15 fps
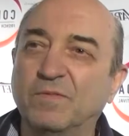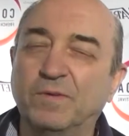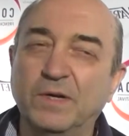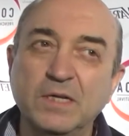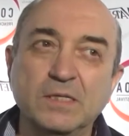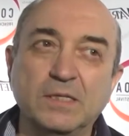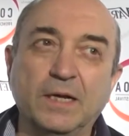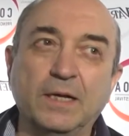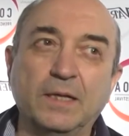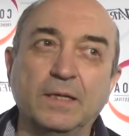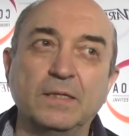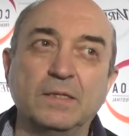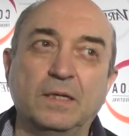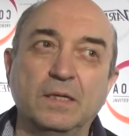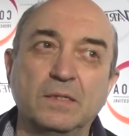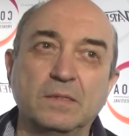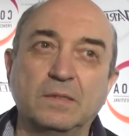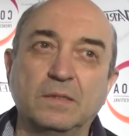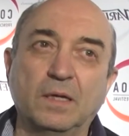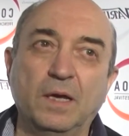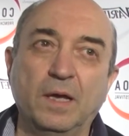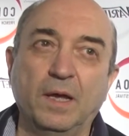French style is
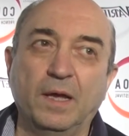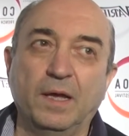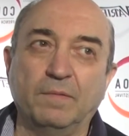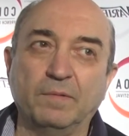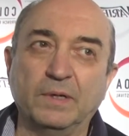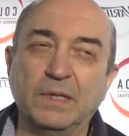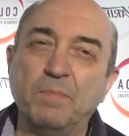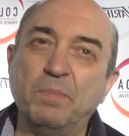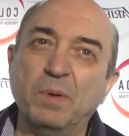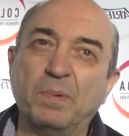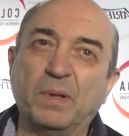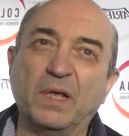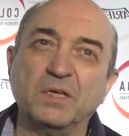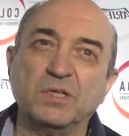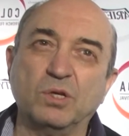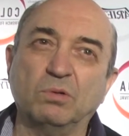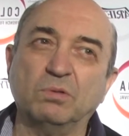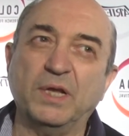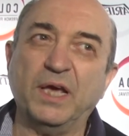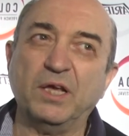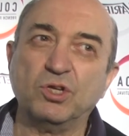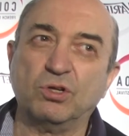when the people are so
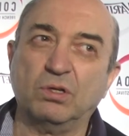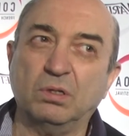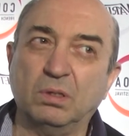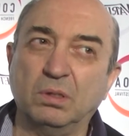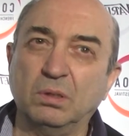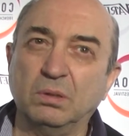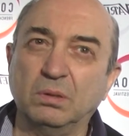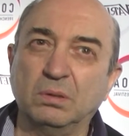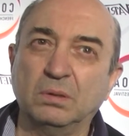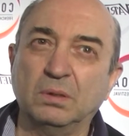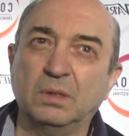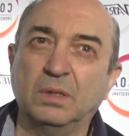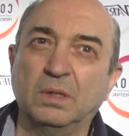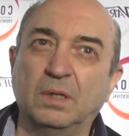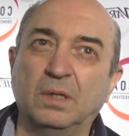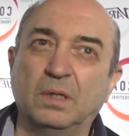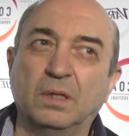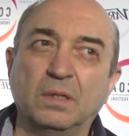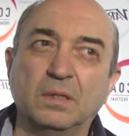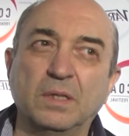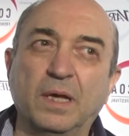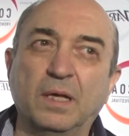natural,
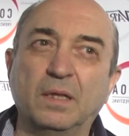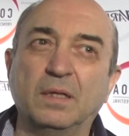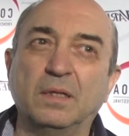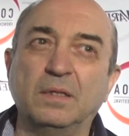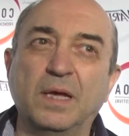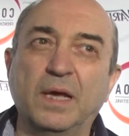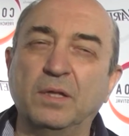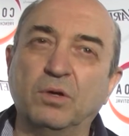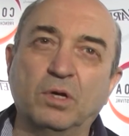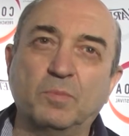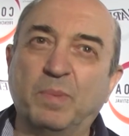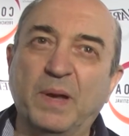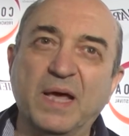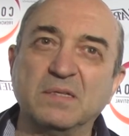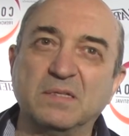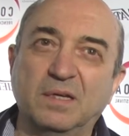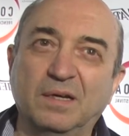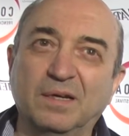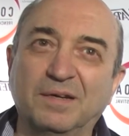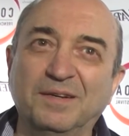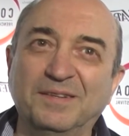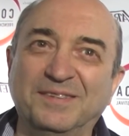then they're not
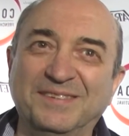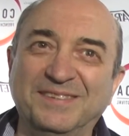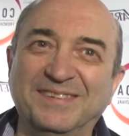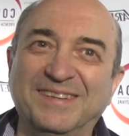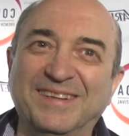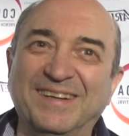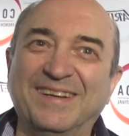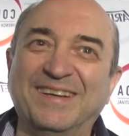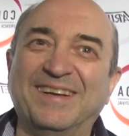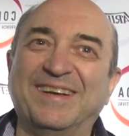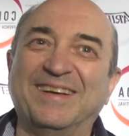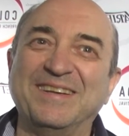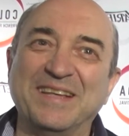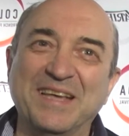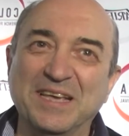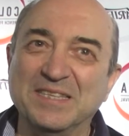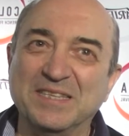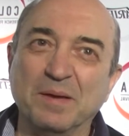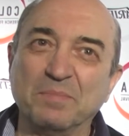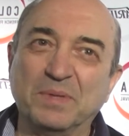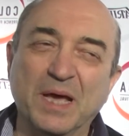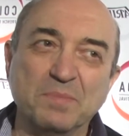plastic, as
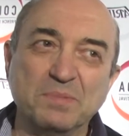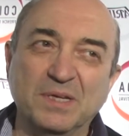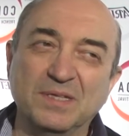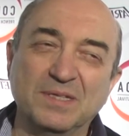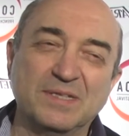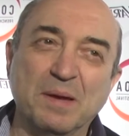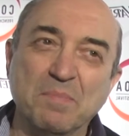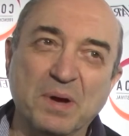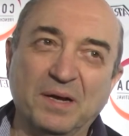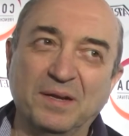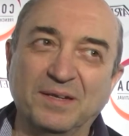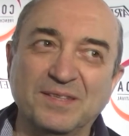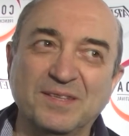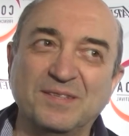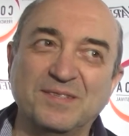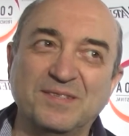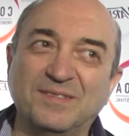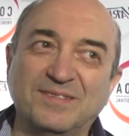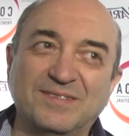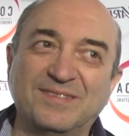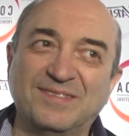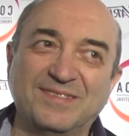sometimes in some other
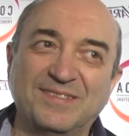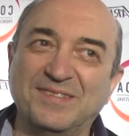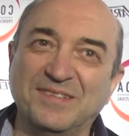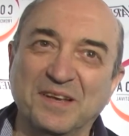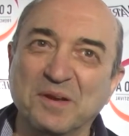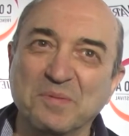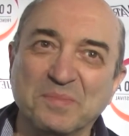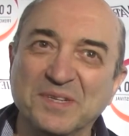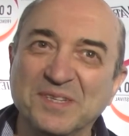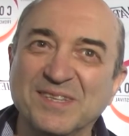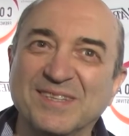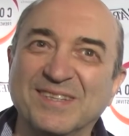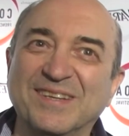cinemas,